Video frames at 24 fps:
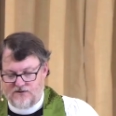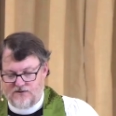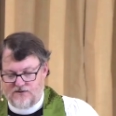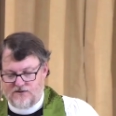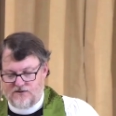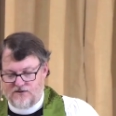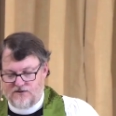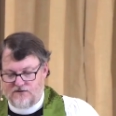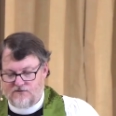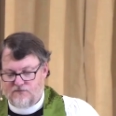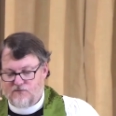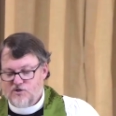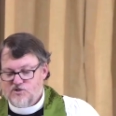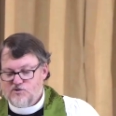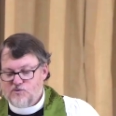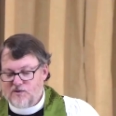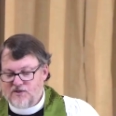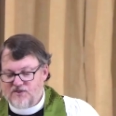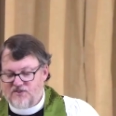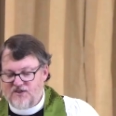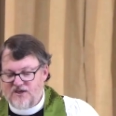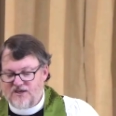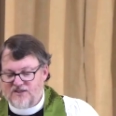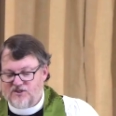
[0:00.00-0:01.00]
because we
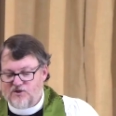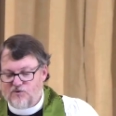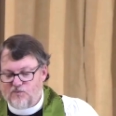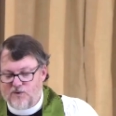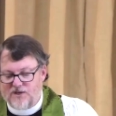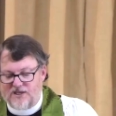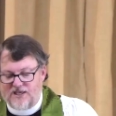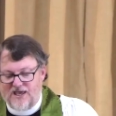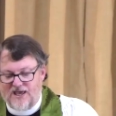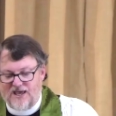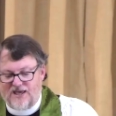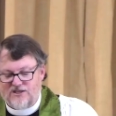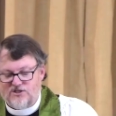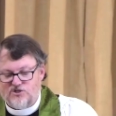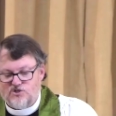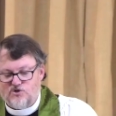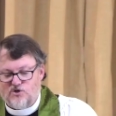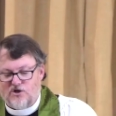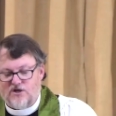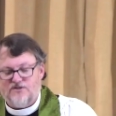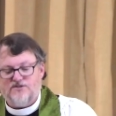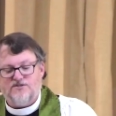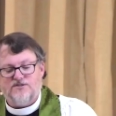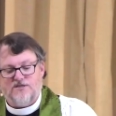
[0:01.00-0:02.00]
think that we can't
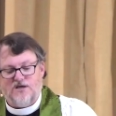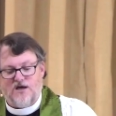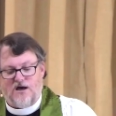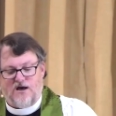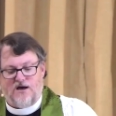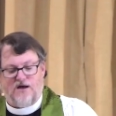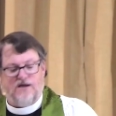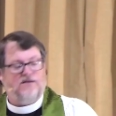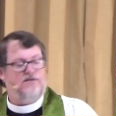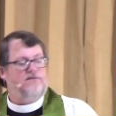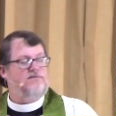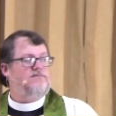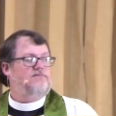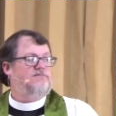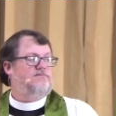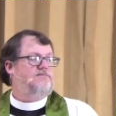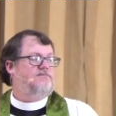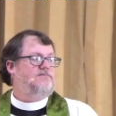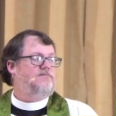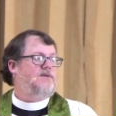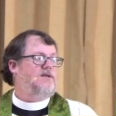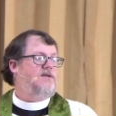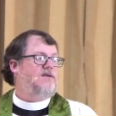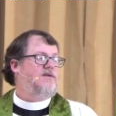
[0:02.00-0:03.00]
trust God,
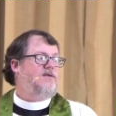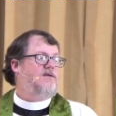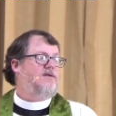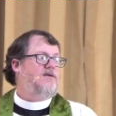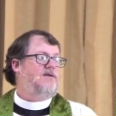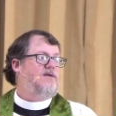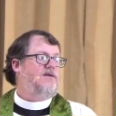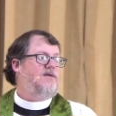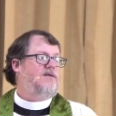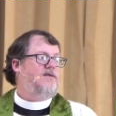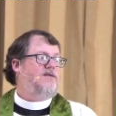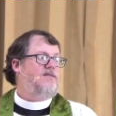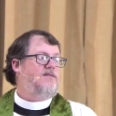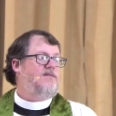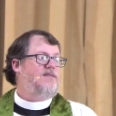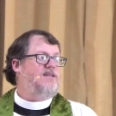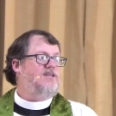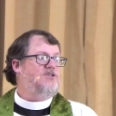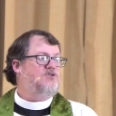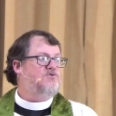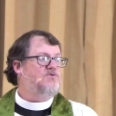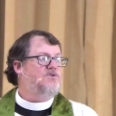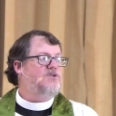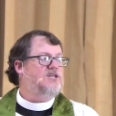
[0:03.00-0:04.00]
that he's
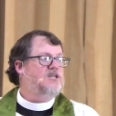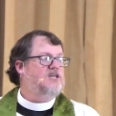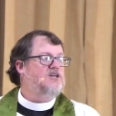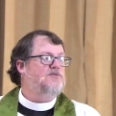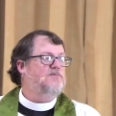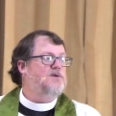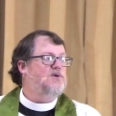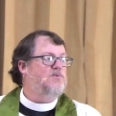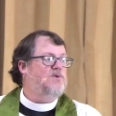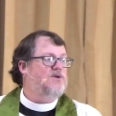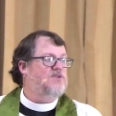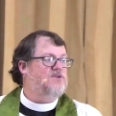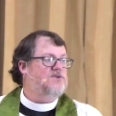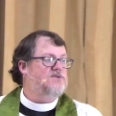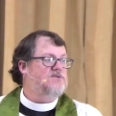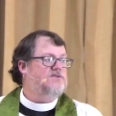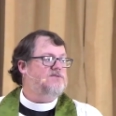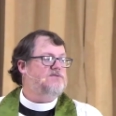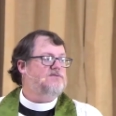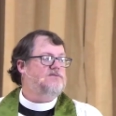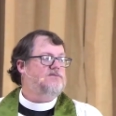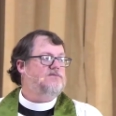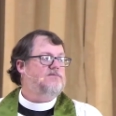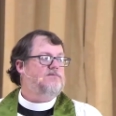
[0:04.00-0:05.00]
really going to be with us,
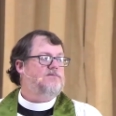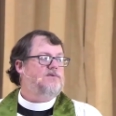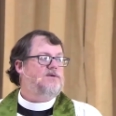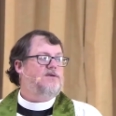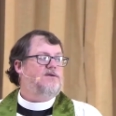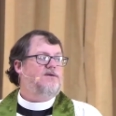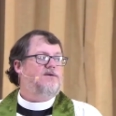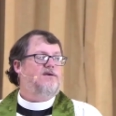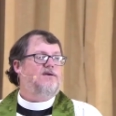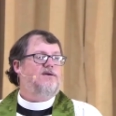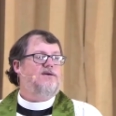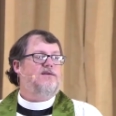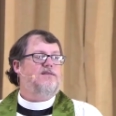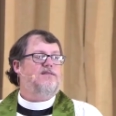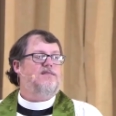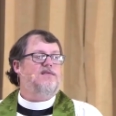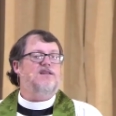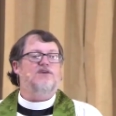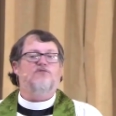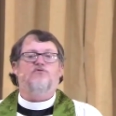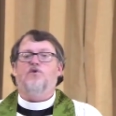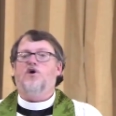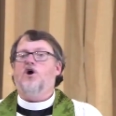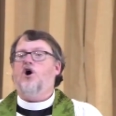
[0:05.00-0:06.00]
that
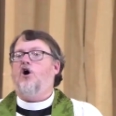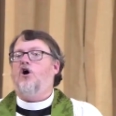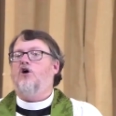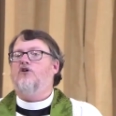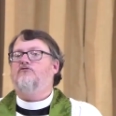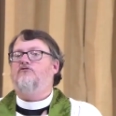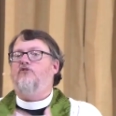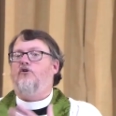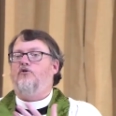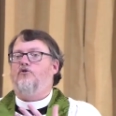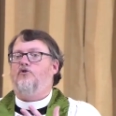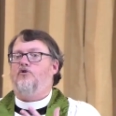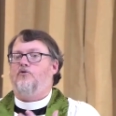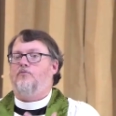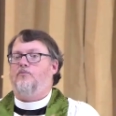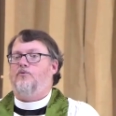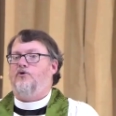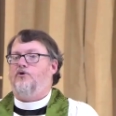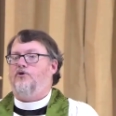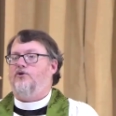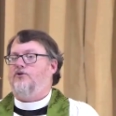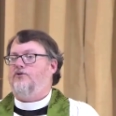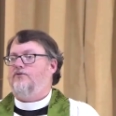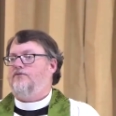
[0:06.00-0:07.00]
if we are
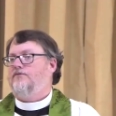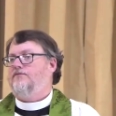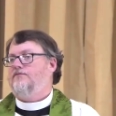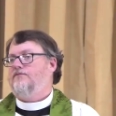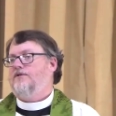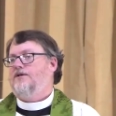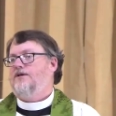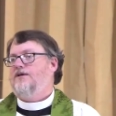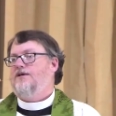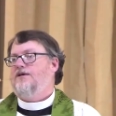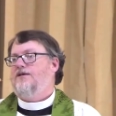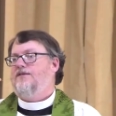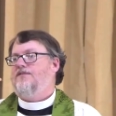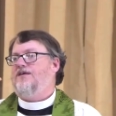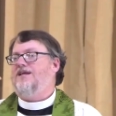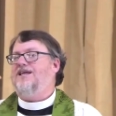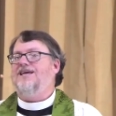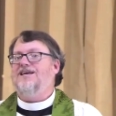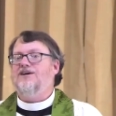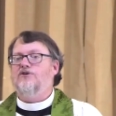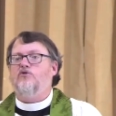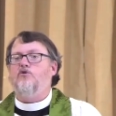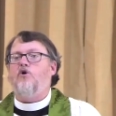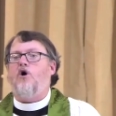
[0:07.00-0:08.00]
vulnerable, that
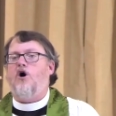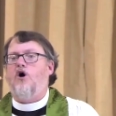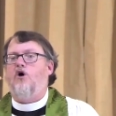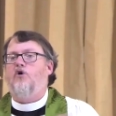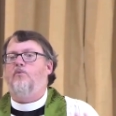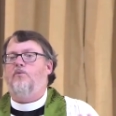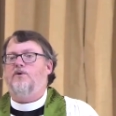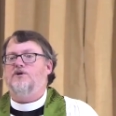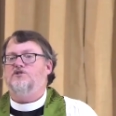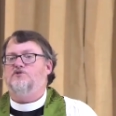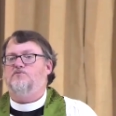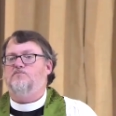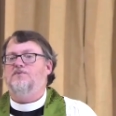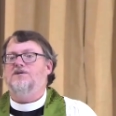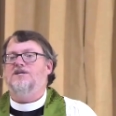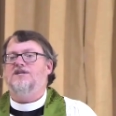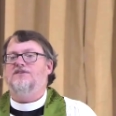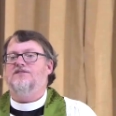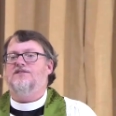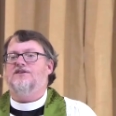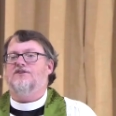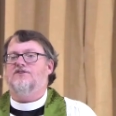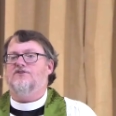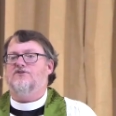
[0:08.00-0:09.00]
he'll always be
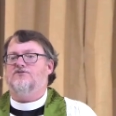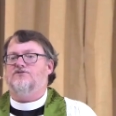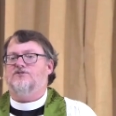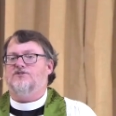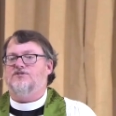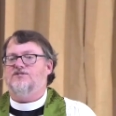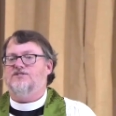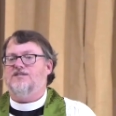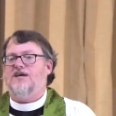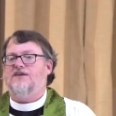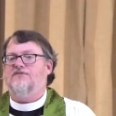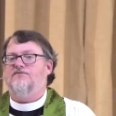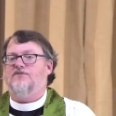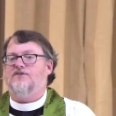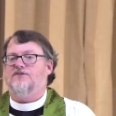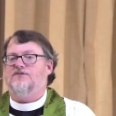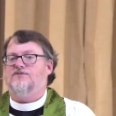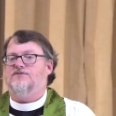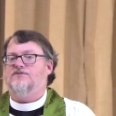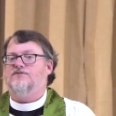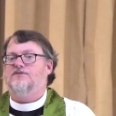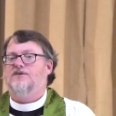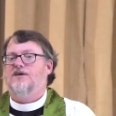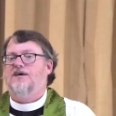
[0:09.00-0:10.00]
there to save
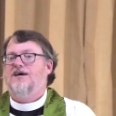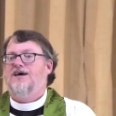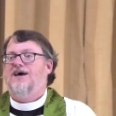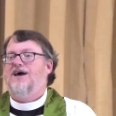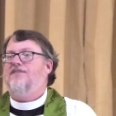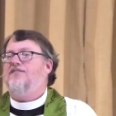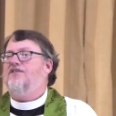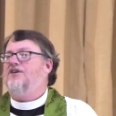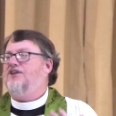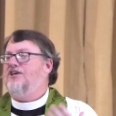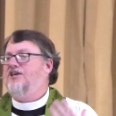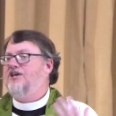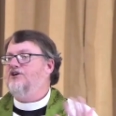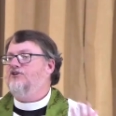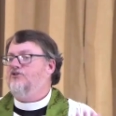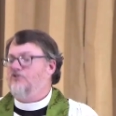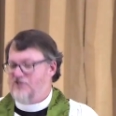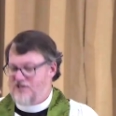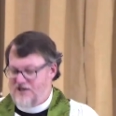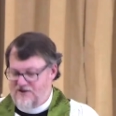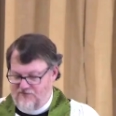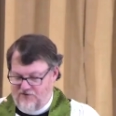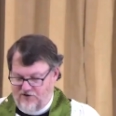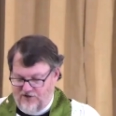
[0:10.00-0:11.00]
us, and that he'll
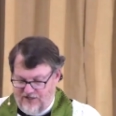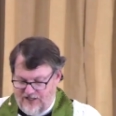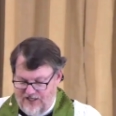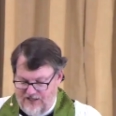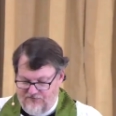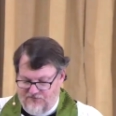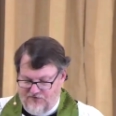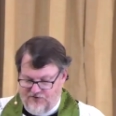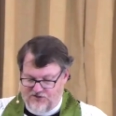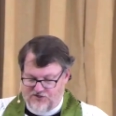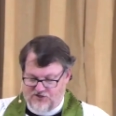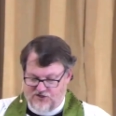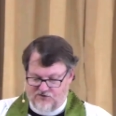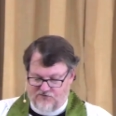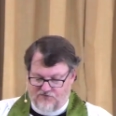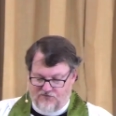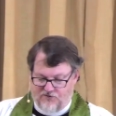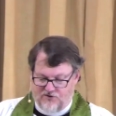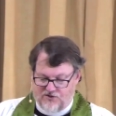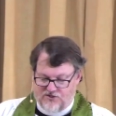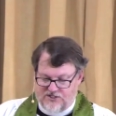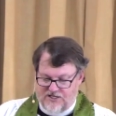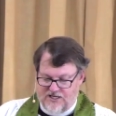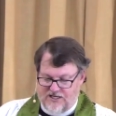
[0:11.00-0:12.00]
never leave us or
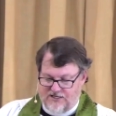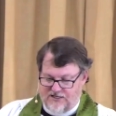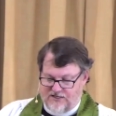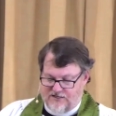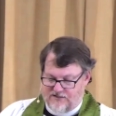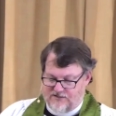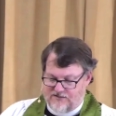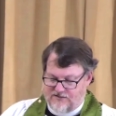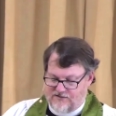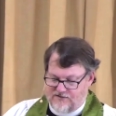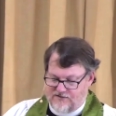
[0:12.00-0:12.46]
forsake us.